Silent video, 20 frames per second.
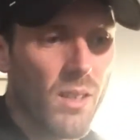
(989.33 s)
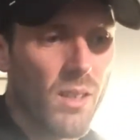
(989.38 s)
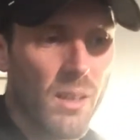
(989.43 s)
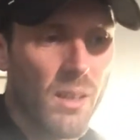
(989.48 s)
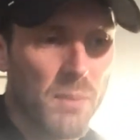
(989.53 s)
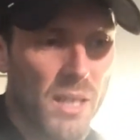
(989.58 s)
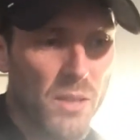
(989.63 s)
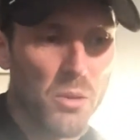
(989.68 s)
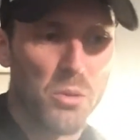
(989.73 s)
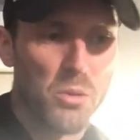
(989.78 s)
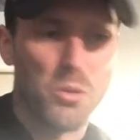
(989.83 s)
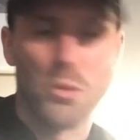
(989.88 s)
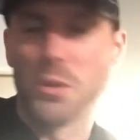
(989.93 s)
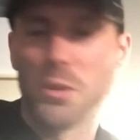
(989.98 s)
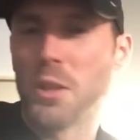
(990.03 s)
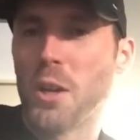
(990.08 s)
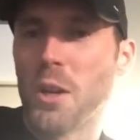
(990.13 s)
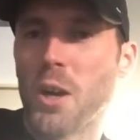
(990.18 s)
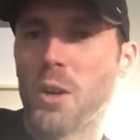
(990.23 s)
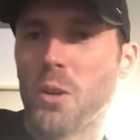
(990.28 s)
mean, I don't score
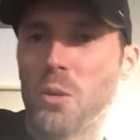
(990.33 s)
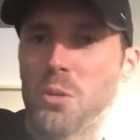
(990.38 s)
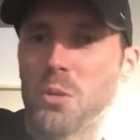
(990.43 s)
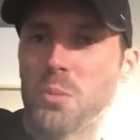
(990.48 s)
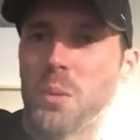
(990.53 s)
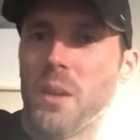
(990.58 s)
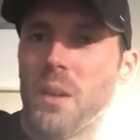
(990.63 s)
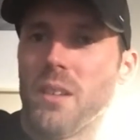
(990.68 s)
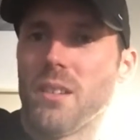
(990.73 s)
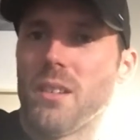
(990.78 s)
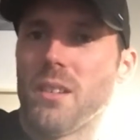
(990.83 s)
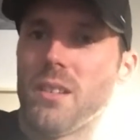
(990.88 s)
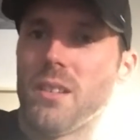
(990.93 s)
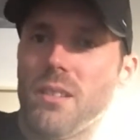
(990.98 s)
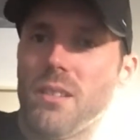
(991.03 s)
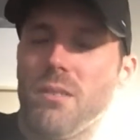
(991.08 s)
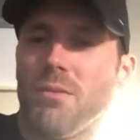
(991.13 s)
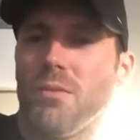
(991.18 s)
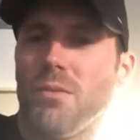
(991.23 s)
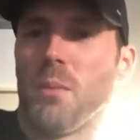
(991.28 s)
a lot of goals, but
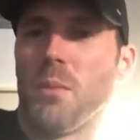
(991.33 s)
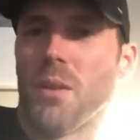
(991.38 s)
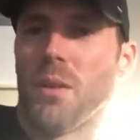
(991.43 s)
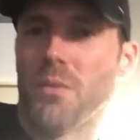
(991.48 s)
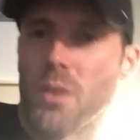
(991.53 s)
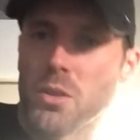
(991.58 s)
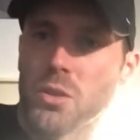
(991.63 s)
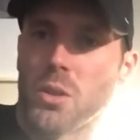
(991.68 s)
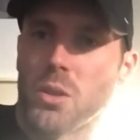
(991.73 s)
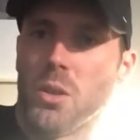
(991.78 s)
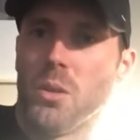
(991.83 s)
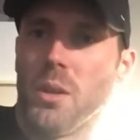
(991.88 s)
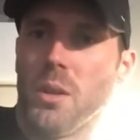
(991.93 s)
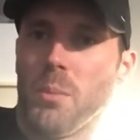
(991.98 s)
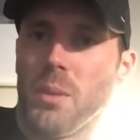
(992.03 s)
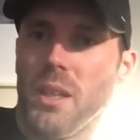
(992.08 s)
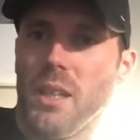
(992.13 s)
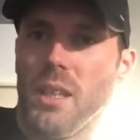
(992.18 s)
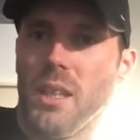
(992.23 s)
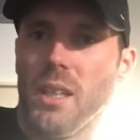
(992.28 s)
for my first goal to
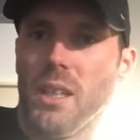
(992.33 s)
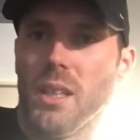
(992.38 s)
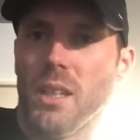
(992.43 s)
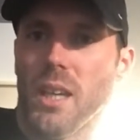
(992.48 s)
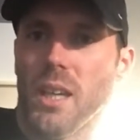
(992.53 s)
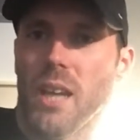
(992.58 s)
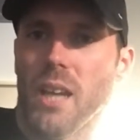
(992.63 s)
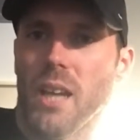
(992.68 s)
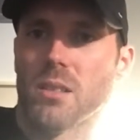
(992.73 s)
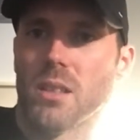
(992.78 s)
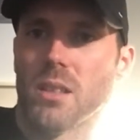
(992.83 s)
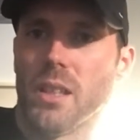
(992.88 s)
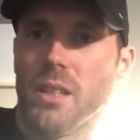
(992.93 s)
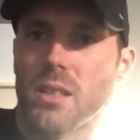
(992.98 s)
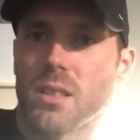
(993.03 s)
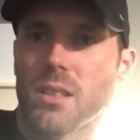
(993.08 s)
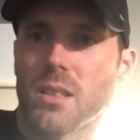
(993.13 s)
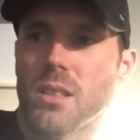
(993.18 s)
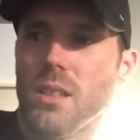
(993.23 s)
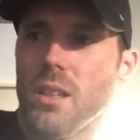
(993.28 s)
be against
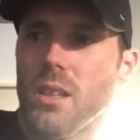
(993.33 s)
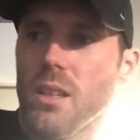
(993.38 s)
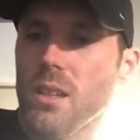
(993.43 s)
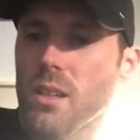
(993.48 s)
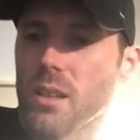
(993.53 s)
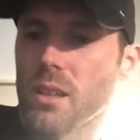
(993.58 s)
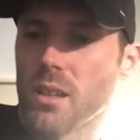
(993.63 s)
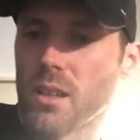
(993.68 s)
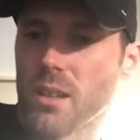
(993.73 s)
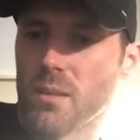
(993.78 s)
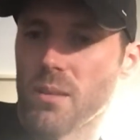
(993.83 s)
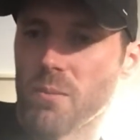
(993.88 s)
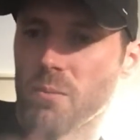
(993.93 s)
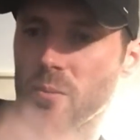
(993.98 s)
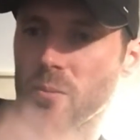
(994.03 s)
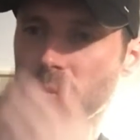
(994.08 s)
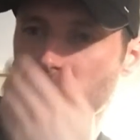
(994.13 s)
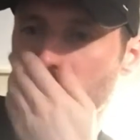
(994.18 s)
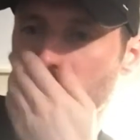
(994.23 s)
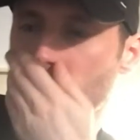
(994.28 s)
Leeds
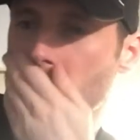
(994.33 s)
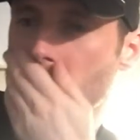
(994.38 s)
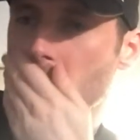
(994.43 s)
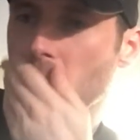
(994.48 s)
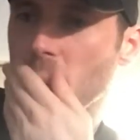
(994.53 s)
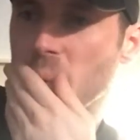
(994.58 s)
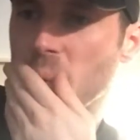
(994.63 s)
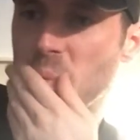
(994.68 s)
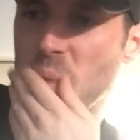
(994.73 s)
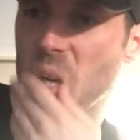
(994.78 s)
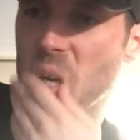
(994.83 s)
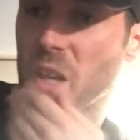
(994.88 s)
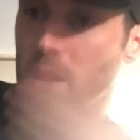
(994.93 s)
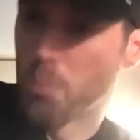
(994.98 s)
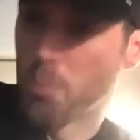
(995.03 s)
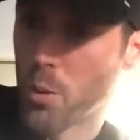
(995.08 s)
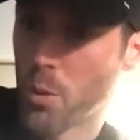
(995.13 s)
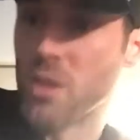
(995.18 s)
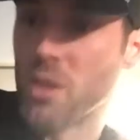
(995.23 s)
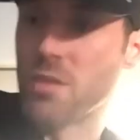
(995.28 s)
was brilliant, to
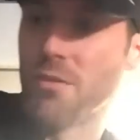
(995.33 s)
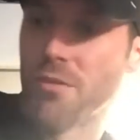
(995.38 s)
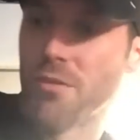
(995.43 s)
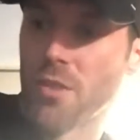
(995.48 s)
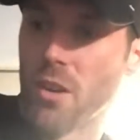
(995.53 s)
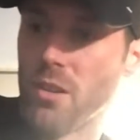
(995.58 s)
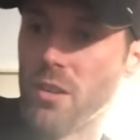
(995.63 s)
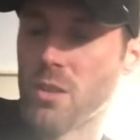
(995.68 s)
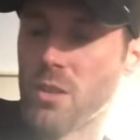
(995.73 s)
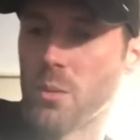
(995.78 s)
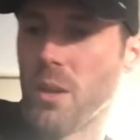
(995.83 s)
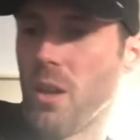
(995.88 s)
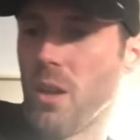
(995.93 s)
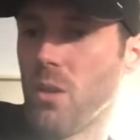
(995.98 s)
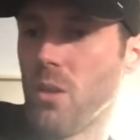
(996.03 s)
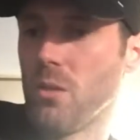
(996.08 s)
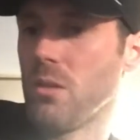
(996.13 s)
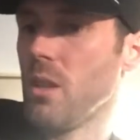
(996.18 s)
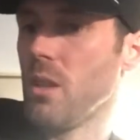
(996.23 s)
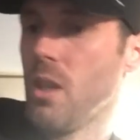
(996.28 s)
put us in front as
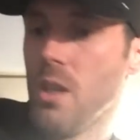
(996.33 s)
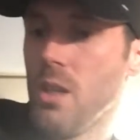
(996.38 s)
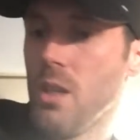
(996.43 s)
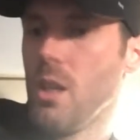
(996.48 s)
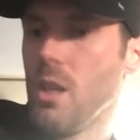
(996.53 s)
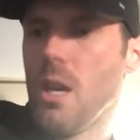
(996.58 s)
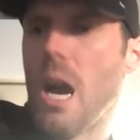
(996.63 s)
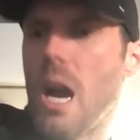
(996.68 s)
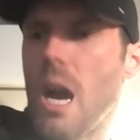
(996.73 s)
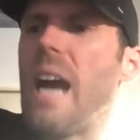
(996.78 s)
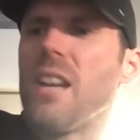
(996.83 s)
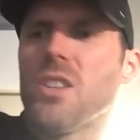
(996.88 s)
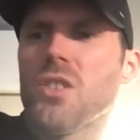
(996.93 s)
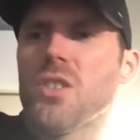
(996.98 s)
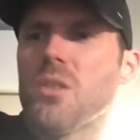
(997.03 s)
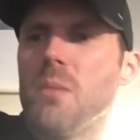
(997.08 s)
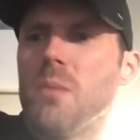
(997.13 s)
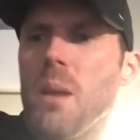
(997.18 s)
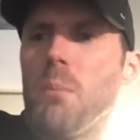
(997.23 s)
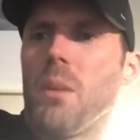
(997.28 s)
well. And I
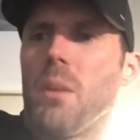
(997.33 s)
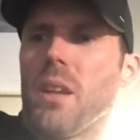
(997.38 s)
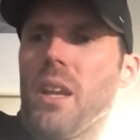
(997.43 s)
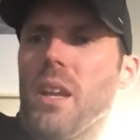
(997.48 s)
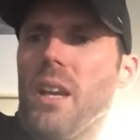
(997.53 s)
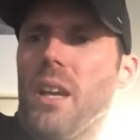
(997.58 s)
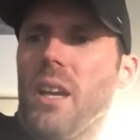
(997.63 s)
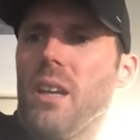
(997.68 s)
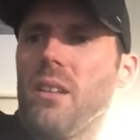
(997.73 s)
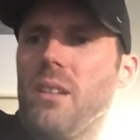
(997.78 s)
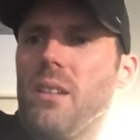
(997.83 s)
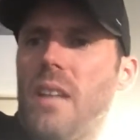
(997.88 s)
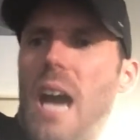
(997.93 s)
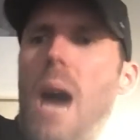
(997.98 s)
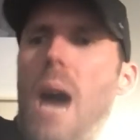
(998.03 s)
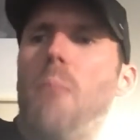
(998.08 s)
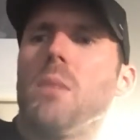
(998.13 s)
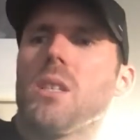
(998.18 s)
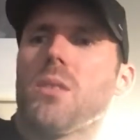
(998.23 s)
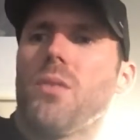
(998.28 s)
just remember the
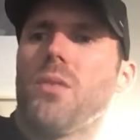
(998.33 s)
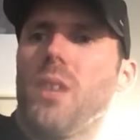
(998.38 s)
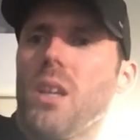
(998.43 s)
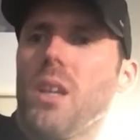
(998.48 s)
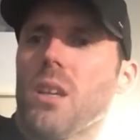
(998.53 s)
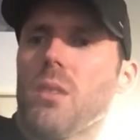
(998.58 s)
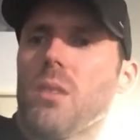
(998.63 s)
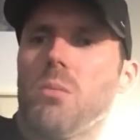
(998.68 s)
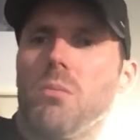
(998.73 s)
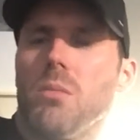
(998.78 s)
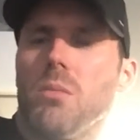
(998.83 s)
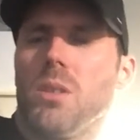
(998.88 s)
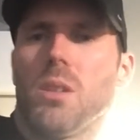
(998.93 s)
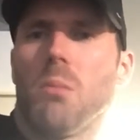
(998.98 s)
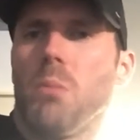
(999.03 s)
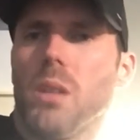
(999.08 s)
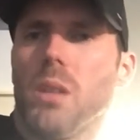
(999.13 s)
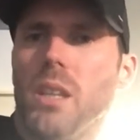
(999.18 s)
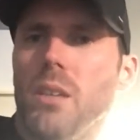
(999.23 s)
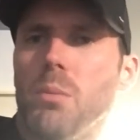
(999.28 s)
atmosphere was
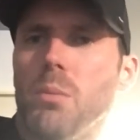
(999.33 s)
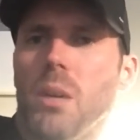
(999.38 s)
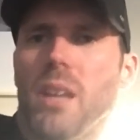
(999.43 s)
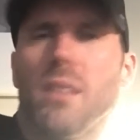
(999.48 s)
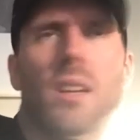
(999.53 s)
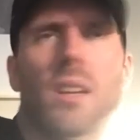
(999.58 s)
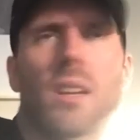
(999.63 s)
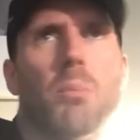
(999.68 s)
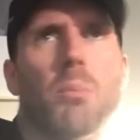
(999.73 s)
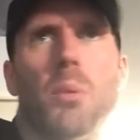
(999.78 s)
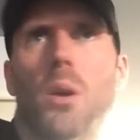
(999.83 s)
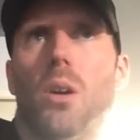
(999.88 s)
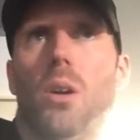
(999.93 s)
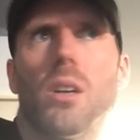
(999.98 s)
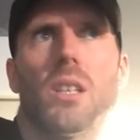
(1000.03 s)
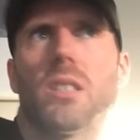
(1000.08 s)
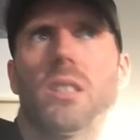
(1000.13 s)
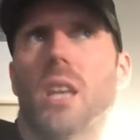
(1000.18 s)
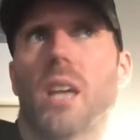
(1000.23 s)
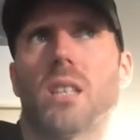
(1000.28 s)
unbelievable. I think they brought
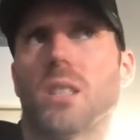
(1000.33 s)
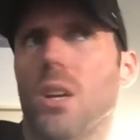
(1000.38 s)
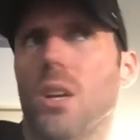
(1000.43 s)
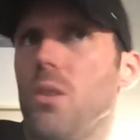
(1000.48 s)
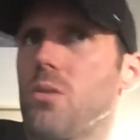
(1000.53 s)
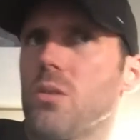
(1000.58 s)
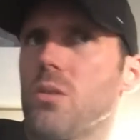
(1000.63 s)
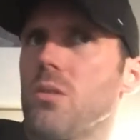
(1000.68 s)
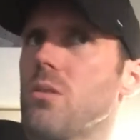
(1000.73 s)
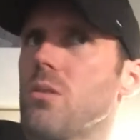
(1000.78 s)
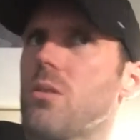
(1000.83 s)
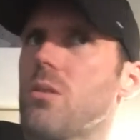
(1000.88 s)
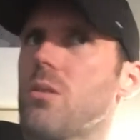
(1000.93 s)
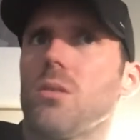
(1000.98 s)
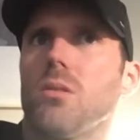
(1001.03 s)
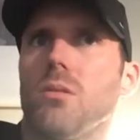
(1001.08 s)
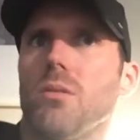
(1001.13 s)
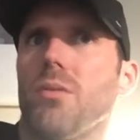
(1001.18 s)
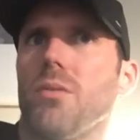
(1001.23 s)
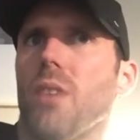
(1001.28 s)
like 6,000
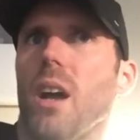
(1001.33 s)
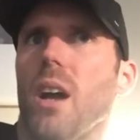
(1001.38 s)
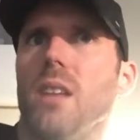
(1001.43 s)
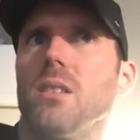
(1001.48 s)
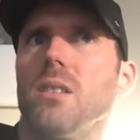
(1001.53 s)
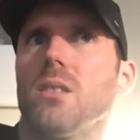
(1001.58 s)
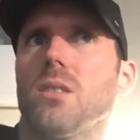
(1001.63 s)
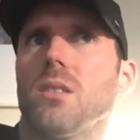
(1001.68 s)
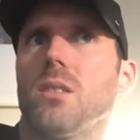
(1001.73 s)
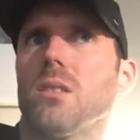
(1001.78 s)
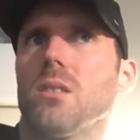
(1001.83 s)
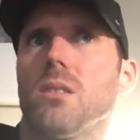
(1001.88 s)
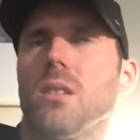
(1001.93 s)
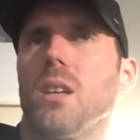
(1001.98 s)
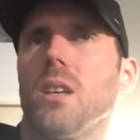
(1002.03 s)
fans.